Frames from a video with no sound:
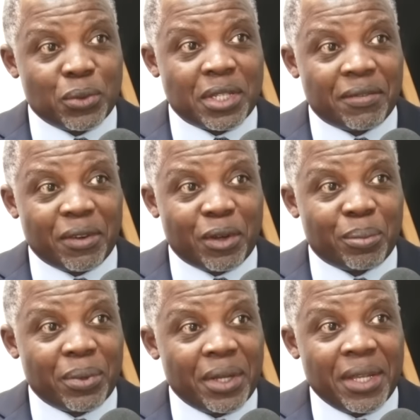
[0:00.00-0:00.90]
develop
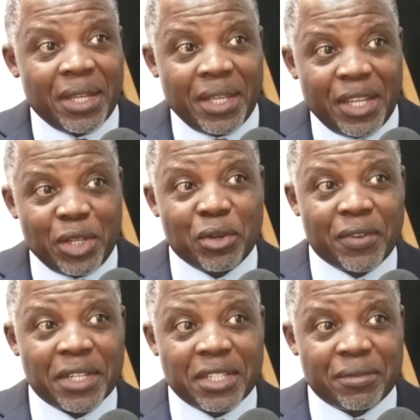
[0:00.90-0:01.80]

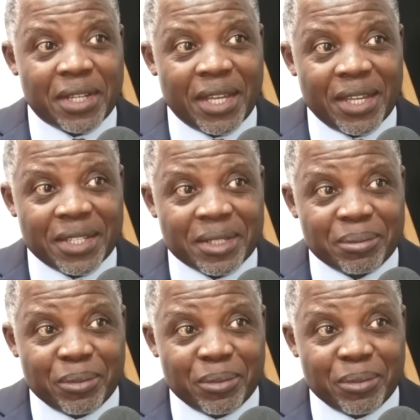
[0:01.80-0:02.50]
innovative diet.